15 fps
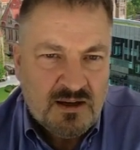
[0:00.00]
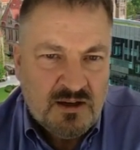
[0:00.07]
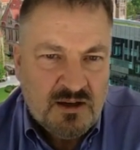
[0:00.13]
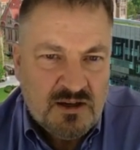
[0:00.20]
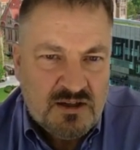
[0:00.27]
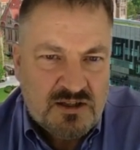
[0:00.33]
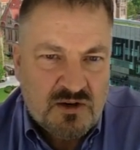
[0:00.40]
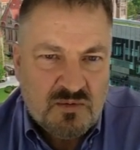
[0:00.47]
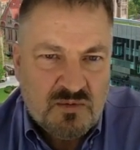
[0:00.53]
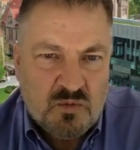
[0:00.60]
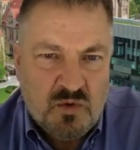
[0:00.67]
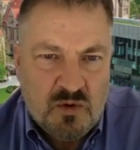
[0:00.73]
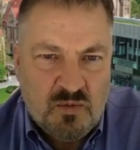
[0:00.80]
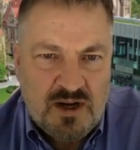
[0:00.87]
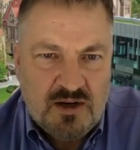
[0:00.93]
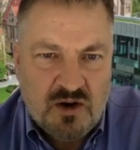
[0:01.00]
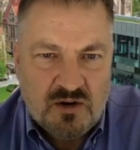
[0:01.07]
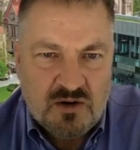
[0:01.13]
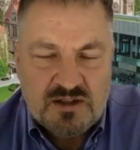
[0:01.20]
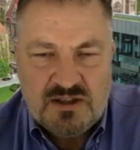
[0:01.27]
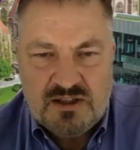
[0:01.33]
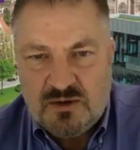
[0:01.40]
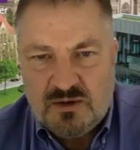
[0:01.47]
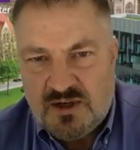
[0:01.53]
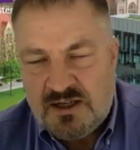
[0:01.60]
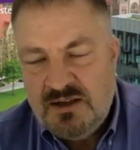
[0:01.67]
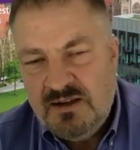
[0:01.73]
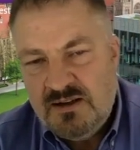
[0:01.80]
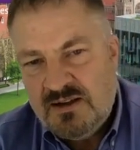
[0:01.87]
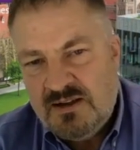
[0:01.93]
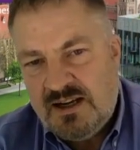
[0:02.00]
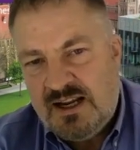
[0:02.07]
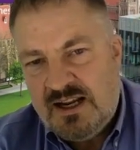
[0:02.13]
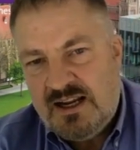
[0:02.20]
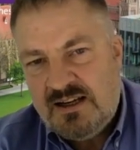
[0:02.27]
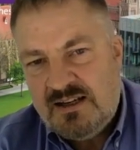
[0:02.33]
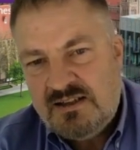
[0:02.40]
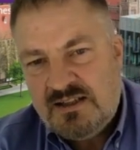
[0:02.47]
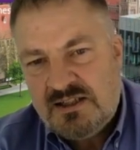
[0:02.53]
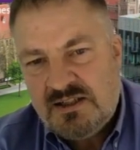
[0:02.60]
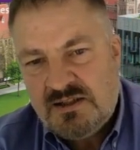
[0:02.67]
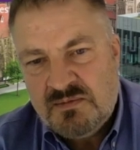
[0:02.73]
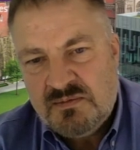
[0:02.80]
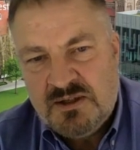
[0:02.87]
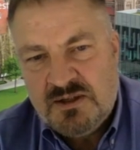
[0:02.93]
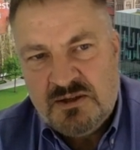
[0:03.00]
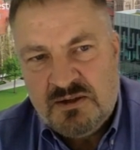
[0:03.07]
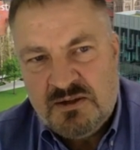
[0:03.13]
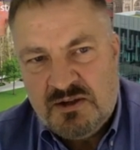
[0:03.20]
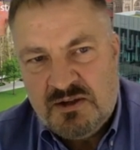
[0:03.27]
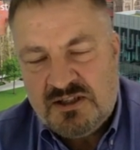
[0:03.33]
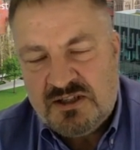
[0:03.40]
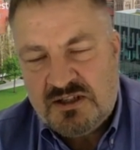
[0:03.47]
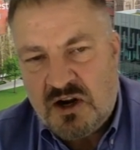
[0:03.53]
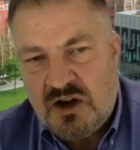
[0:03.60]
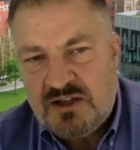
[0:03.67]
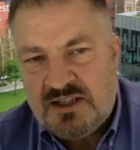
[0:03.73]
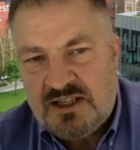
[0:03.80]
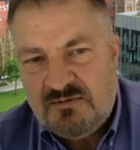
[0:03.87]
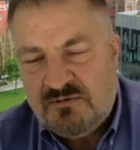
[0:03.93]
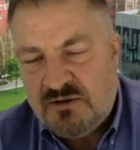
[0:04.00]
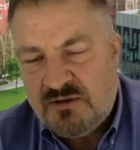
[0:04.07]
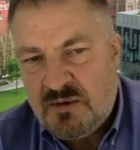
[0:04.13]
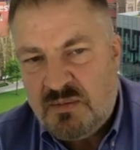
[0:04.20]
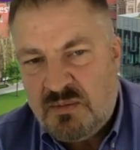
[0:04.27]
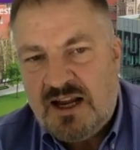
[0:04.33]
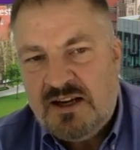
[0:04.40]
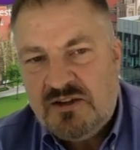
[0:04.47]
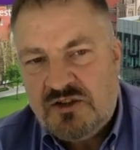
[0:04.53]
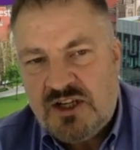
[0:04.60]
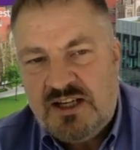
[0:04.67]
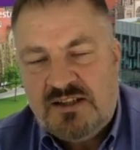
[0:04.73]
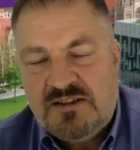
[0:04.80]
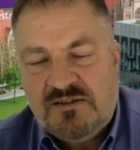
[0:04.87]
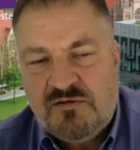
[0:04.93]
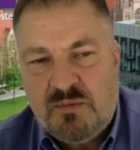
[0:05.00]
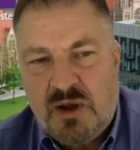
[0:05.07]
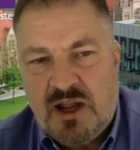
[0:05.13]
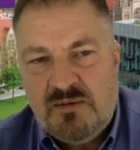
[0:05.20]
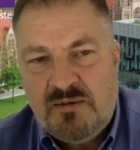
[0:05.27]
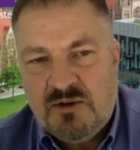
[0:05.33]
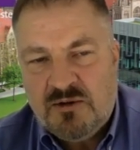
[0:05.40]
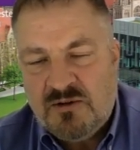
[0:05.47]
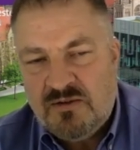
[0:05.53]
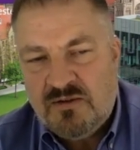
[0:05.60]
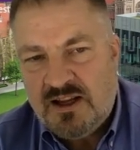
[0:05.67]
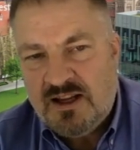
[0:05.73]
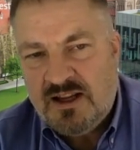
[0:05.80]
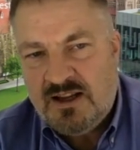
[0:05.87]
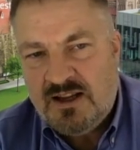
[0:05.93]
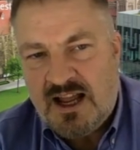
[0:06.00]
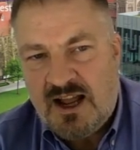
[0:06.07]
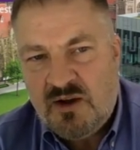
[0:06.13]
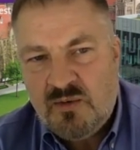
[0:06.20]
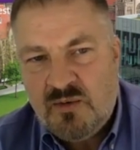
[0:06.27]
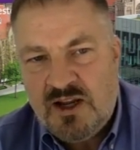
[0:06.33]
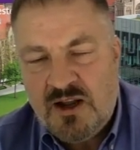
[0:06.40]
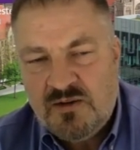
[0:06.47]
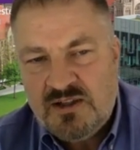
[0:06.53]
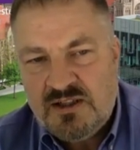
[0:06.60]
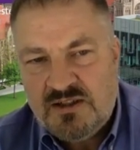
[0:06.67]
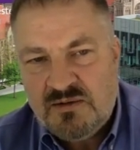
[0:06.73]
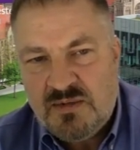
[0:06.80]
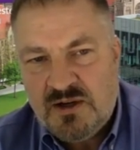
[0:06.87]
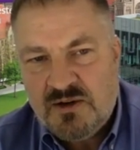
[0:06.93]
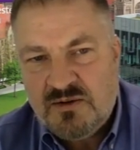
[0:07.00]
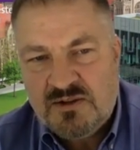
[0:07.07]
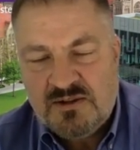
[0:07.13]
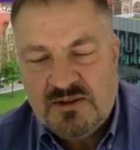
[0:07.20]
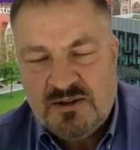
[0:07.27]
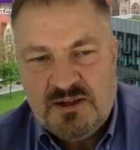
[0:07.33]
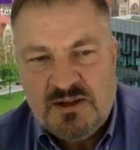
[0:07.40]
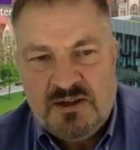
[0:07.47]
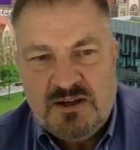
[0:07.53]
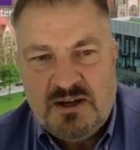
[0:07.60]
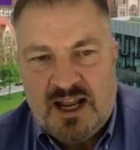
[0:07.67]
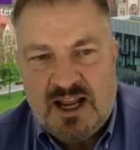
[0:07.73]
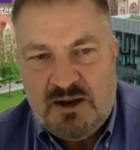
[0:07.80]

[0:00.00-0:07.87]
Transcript: So what we're not doing is starting from a blank sheet of paper and thinking, how are we going to build a